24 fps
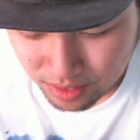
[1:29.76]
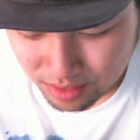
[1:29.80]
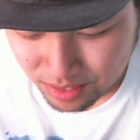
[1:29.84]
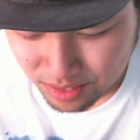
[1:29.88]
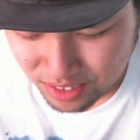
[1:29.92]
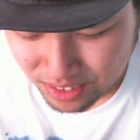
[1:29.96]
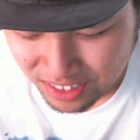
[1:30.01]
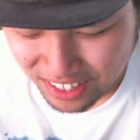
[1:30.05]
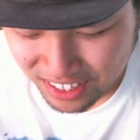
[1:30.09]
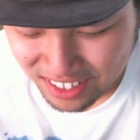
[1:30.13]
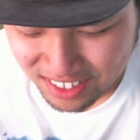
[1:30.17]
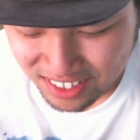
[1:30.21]

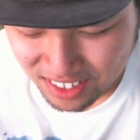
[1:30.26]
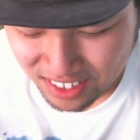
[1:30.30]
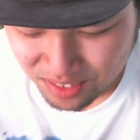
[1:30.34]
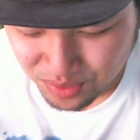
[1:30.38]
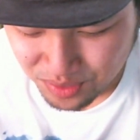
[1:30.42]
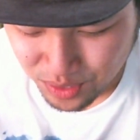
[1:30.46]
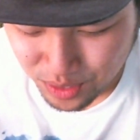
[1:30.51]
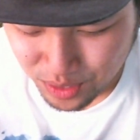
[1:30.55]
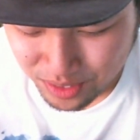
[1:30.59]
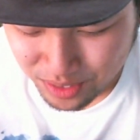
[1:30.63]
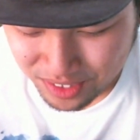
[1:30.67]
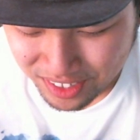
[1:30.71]
they're dancing in
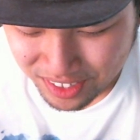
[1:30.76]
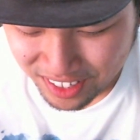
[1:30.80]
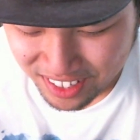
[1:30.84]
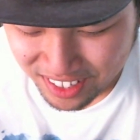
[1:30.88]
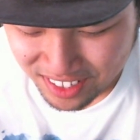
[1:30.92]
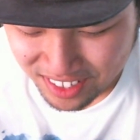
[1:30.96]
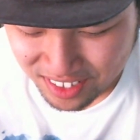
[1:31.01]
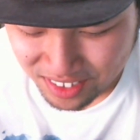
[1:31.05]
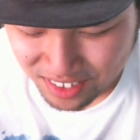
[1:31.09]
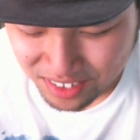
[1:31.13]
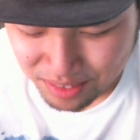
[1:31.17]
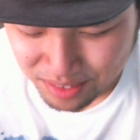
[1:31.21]
roller
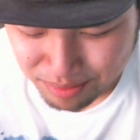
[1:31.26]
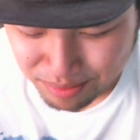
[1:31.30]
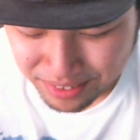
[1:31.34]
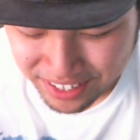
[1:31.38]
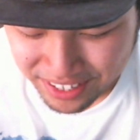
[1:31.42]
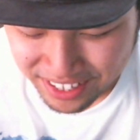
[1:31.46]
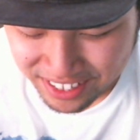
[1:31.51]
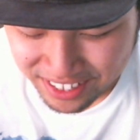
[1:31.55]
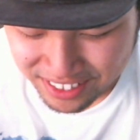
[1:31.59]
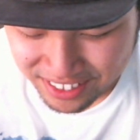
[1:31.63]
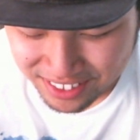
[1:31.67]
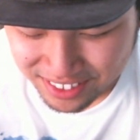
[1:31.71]
skates? Oh
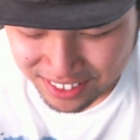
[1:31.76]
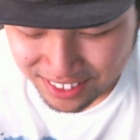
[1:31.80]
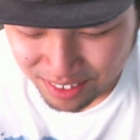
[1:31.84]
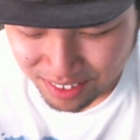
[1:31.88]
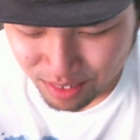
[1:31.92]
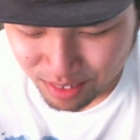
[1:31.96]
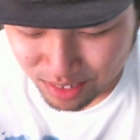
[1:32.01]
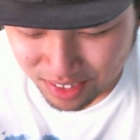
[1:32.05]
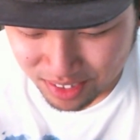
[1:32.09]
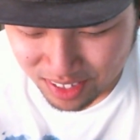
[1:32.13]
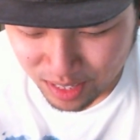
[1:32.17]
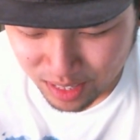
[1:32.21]
man, not
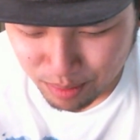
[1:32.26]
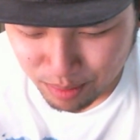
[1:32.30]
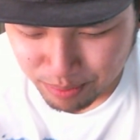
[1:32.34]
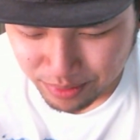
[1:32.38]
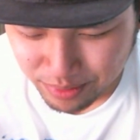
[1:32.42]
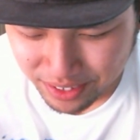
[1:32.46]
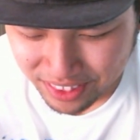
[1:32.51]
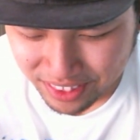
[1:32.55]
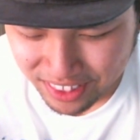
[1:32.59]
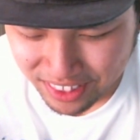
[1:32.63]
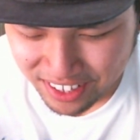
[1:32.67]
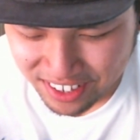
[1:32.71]
a slip
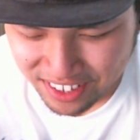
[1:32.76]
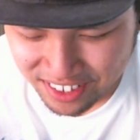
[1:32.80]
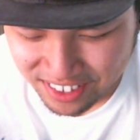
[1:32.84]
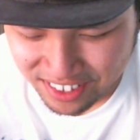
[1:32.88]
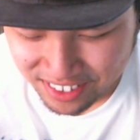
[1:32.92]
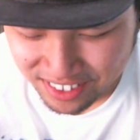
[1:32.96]
right there.